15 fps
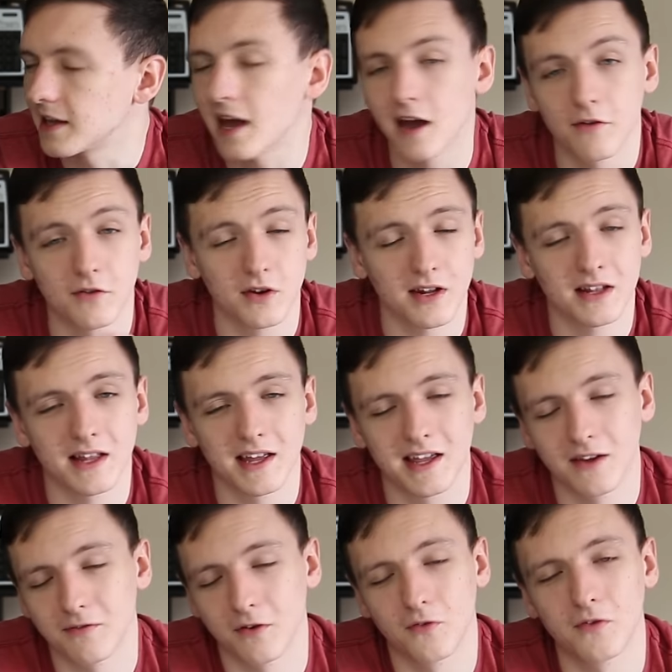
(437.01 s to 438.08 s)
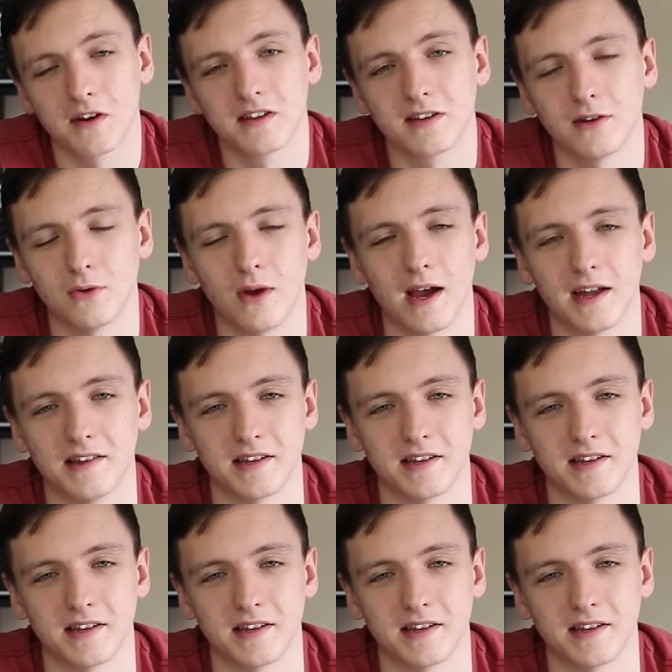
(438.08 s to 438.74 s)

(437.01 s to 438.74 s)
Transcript: yeah, if you didn't like it, feel free to uh,